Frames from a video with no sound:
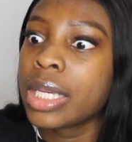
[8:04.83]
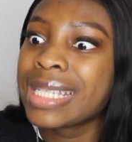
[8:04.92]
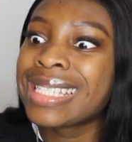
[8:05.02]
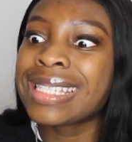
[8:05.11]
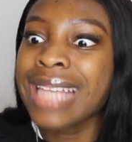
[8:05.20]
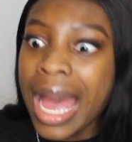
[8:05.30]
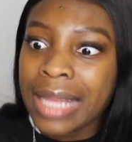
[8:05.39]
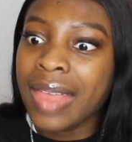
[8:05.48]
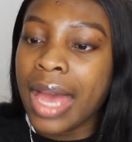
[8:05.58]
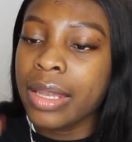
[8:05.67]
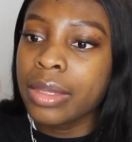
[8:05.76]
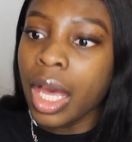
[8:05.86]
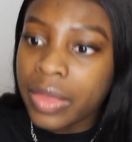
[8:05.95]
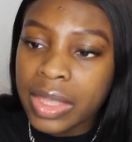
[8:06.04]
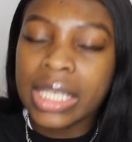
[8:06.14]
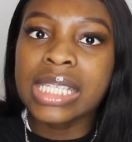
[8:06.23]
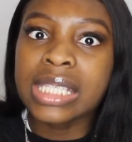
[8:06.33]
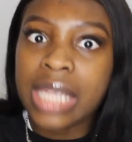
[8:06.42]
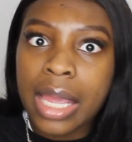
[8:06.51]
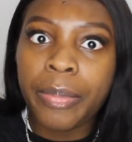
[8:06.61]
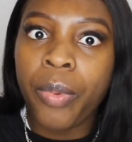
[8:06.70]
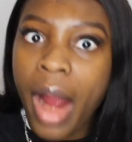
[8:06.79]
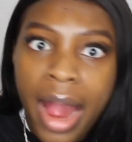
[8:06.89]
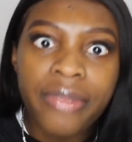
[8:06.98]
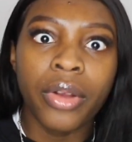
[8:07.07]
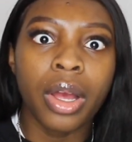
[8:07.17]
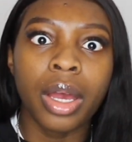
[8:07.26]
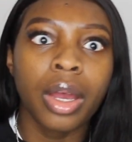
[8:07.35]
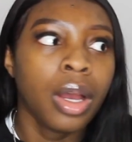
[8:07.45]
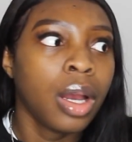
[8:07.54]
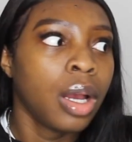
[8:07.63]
sad that nothing can stay private.